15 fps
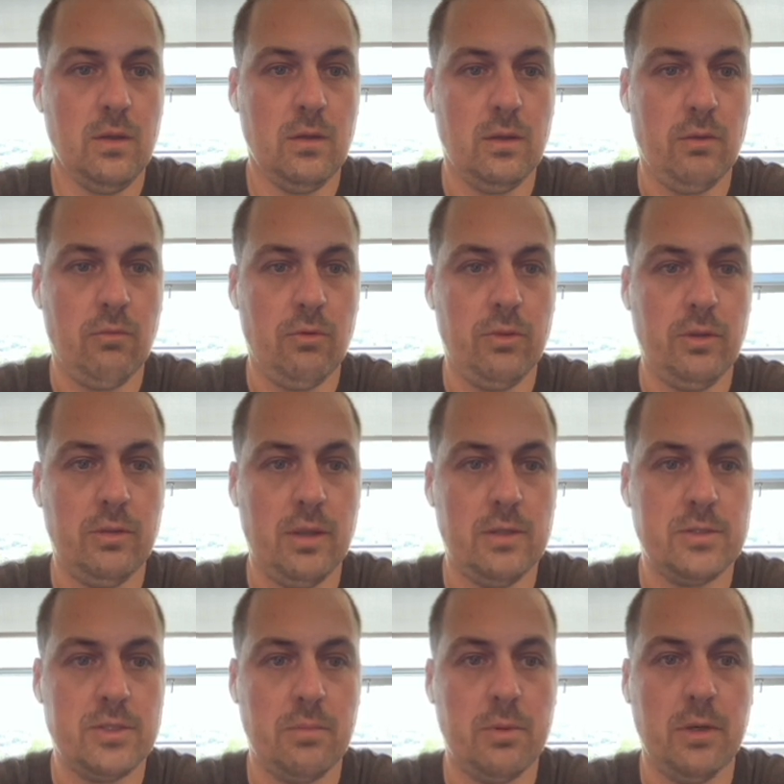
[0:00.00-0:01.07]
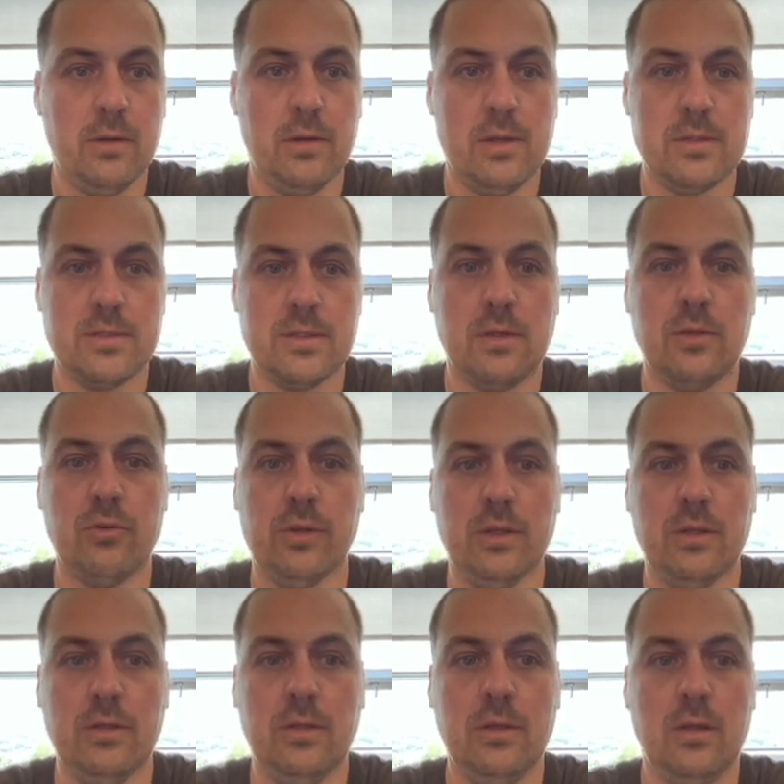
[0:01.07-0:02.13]
everything that is up here that's in
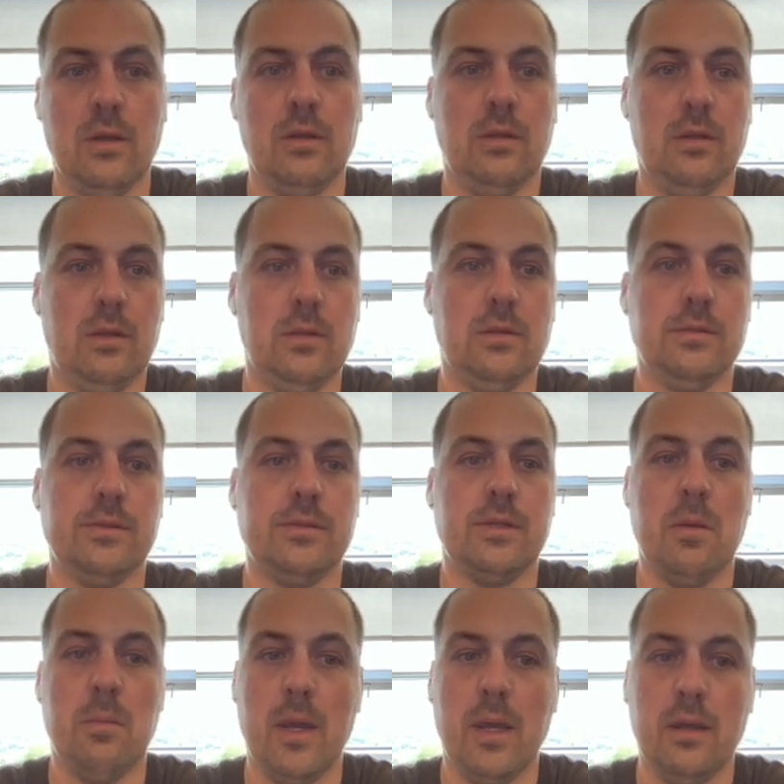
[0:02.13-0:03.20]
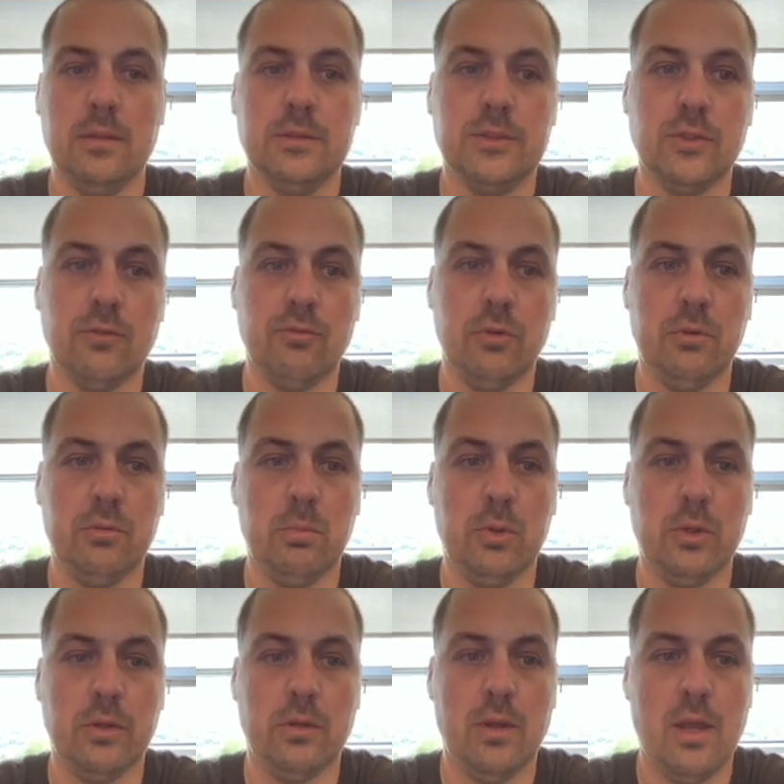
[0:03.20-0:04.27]
green is commands. So if you put
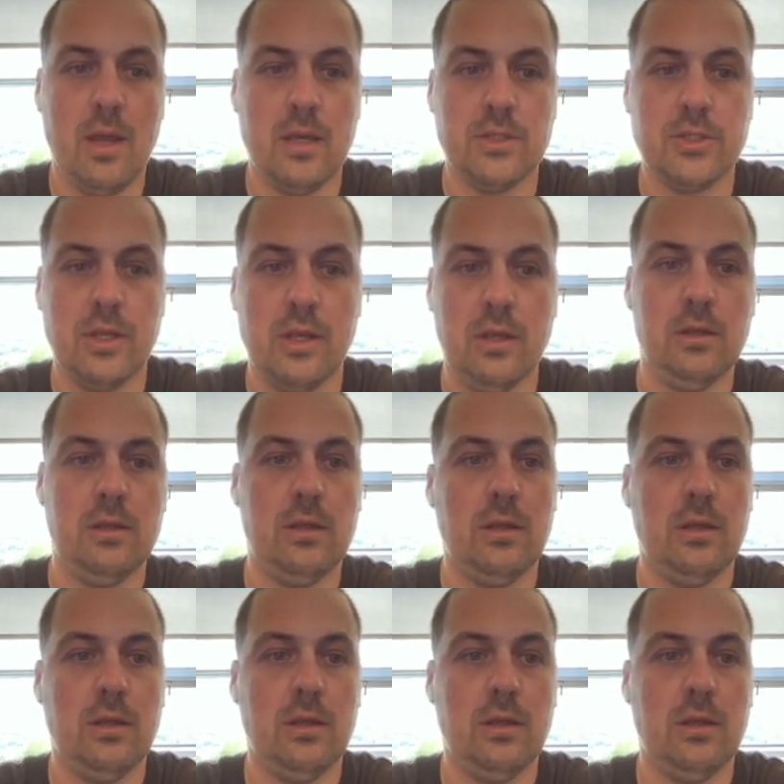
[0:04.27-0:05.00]
a hashtag,